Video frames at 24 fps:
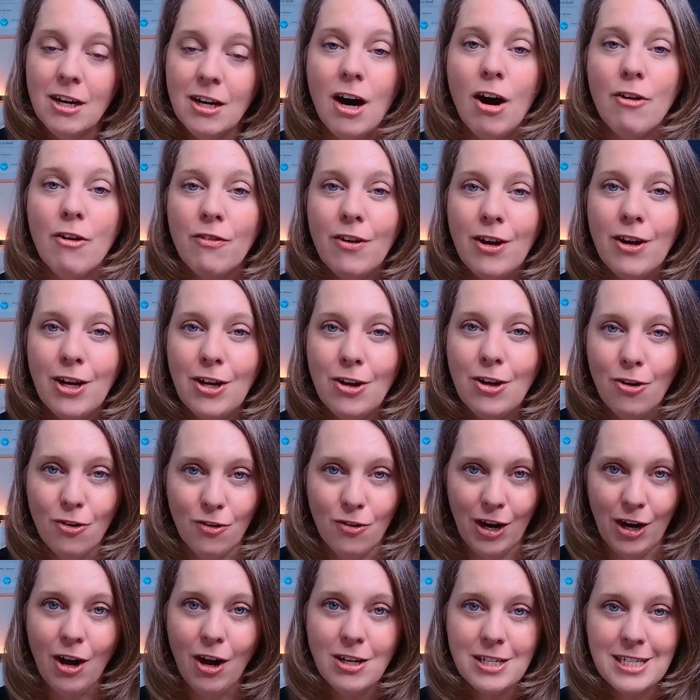of
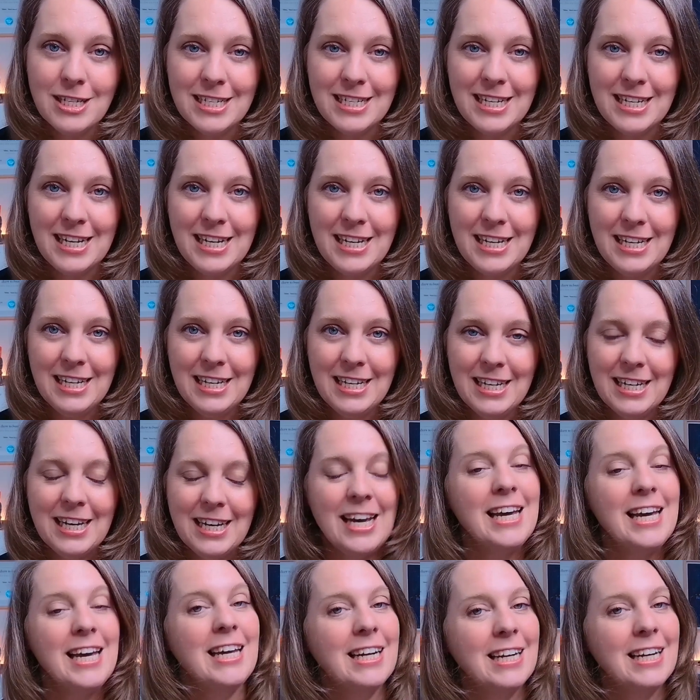curiosity,
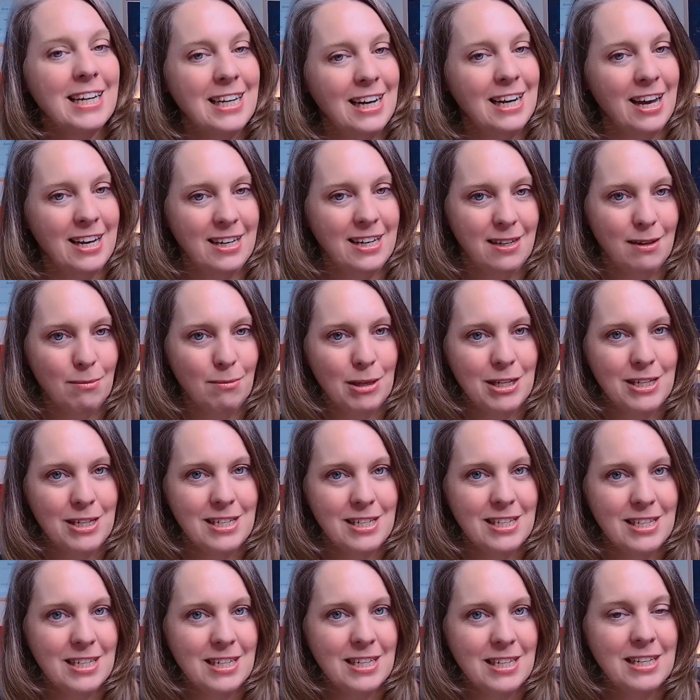
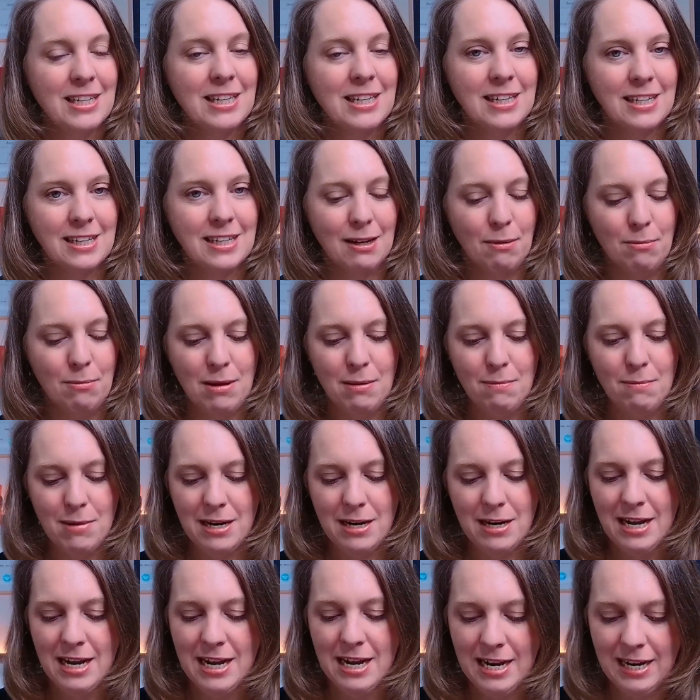enlightenment, and
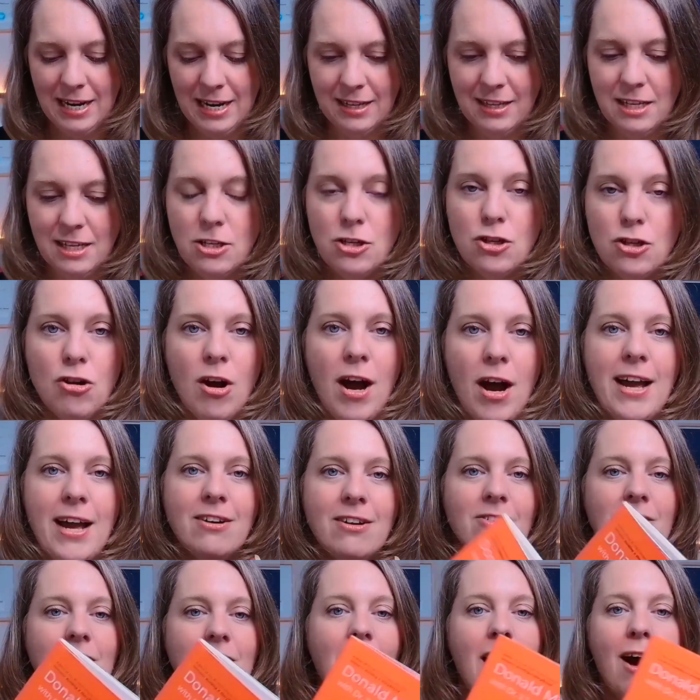commitment. Now, this
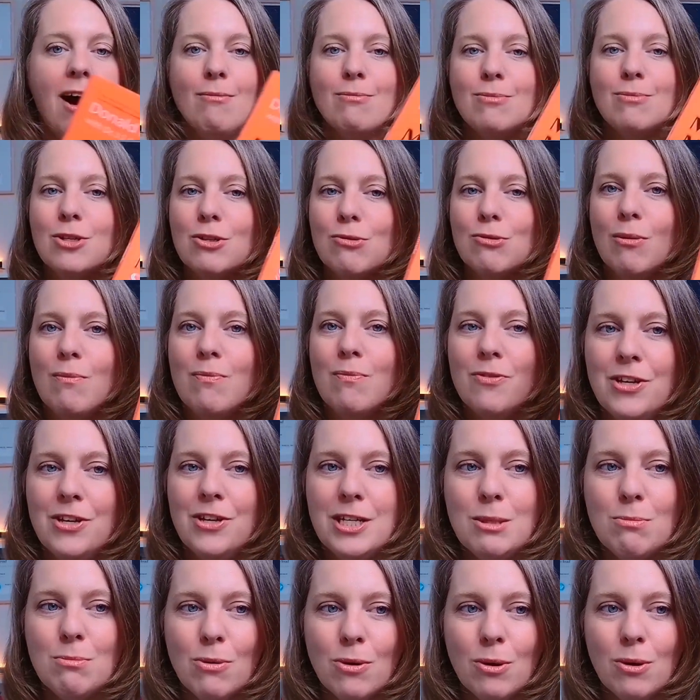triangle comes from
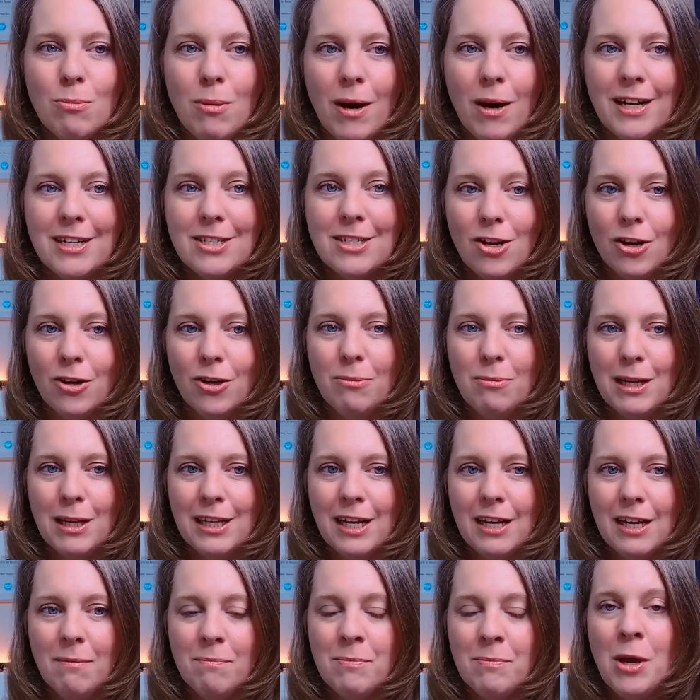this book by Don
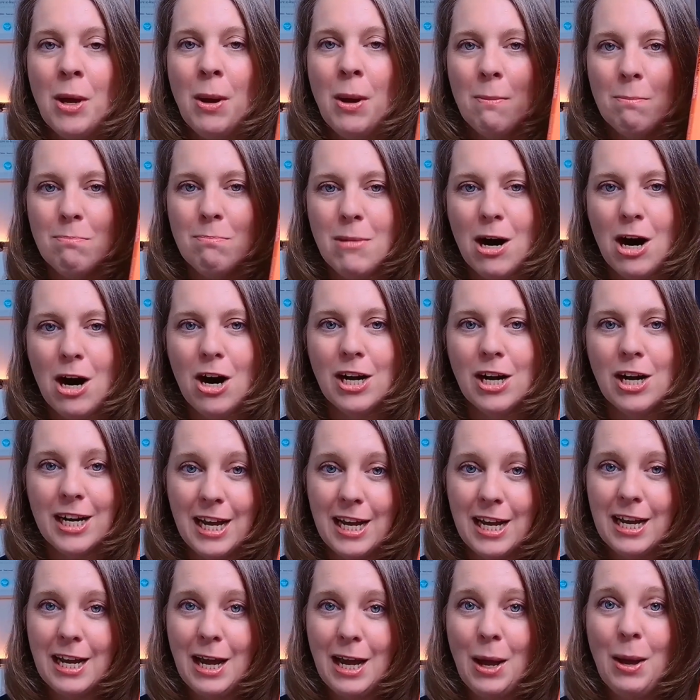Miller,
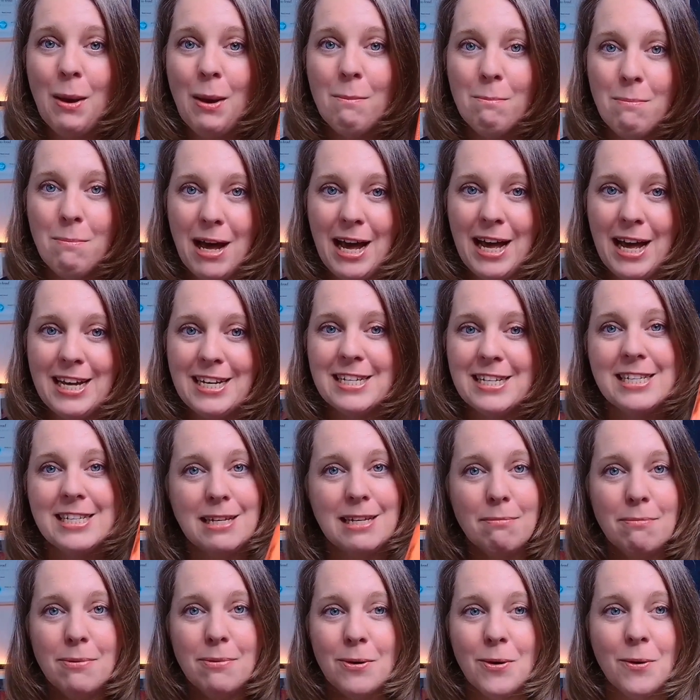Marketing Made
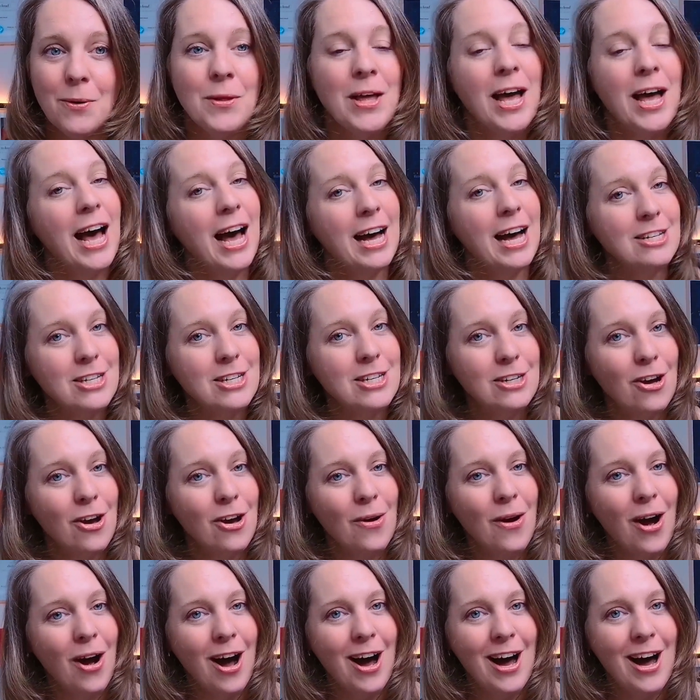Simple. As you
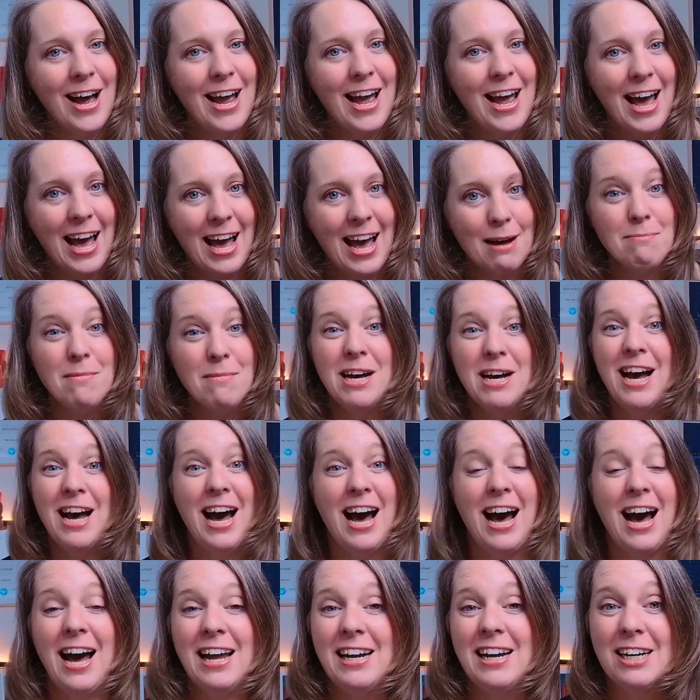know, I am
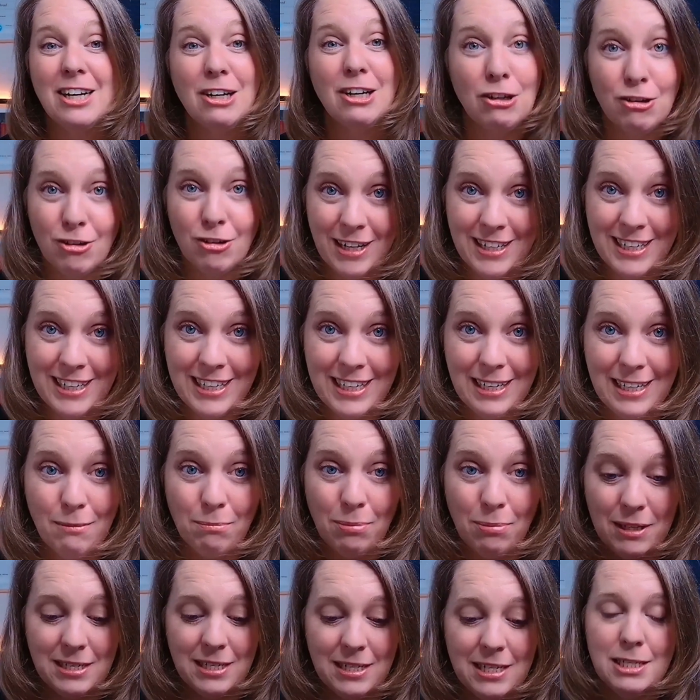an accredited
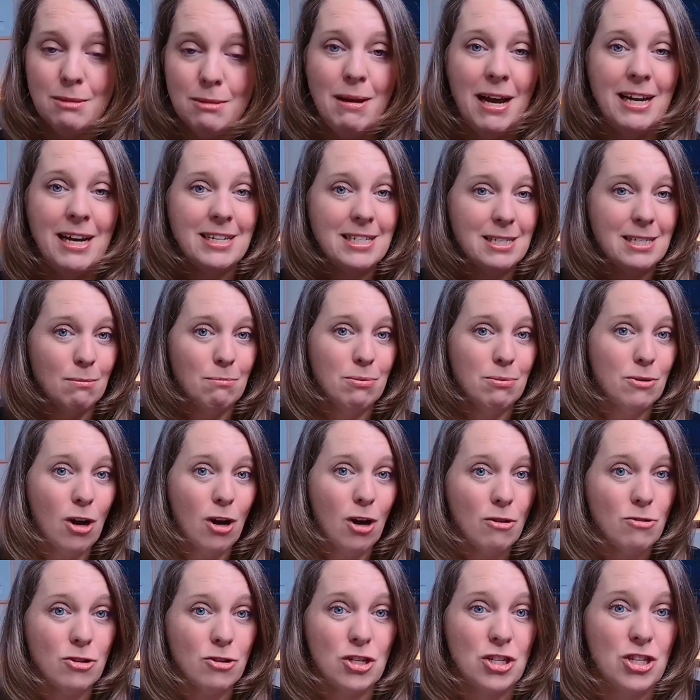Business Made Simple
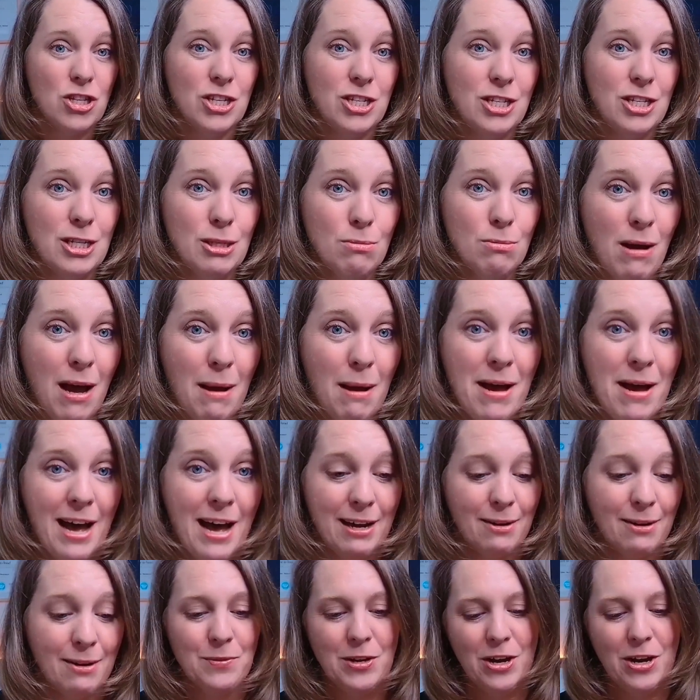coach. This is my
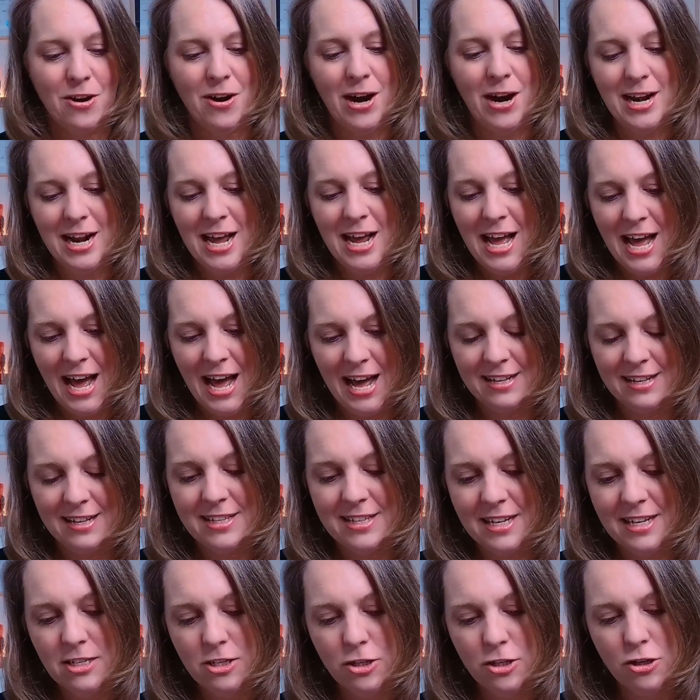bag, all right? And
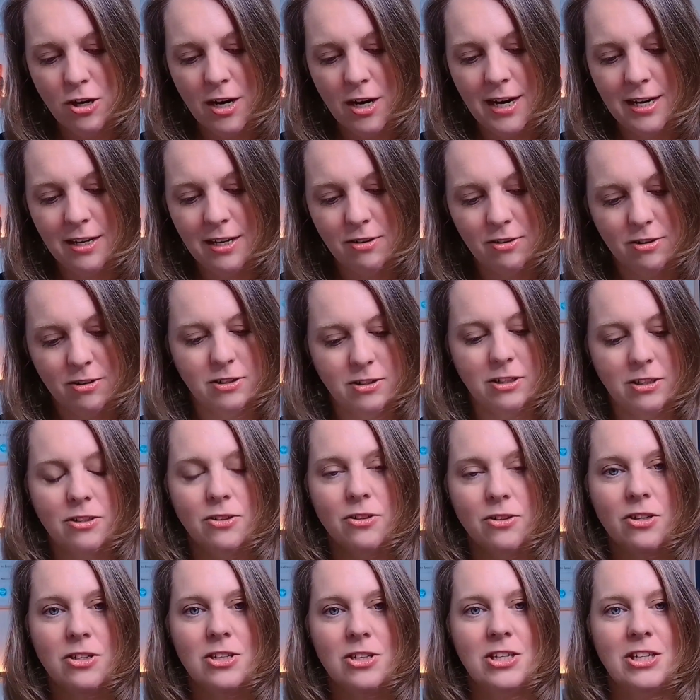this triangle
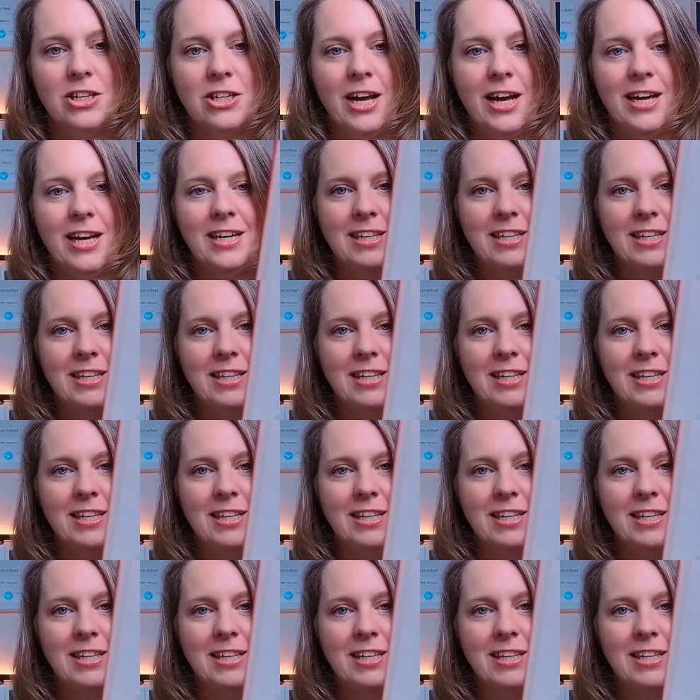looks like